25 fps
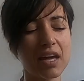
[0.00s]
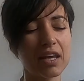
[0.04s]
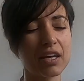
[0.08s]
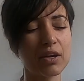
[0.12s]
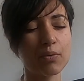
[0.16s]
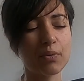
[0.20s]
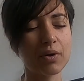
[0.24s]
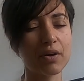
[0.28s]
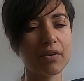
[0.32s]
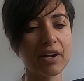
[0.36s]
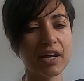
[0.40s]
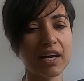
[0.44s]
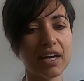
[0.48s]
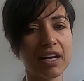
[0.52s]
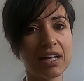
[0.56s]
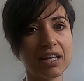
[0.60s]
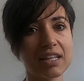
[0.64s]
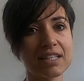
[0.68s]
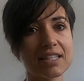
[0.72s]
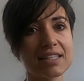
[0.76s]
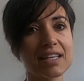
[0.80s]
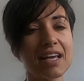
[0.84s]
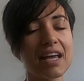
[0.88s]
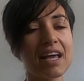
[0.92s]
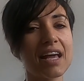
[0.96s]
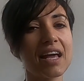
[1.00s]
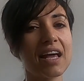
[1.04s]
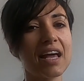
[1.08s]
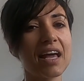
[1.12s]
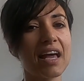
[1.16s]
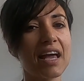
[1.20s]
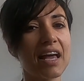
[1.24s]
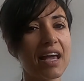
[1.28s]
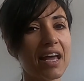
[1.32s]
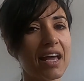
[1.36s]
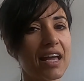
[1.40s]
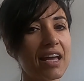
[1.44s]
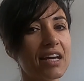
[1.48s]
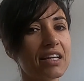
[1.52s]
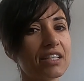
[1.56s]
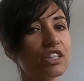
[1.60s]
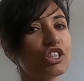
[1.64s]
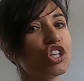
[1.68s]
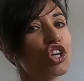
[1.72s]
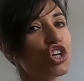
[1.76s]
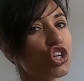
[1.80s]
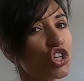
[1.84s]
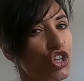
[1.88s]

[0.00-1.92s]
anywhere else, and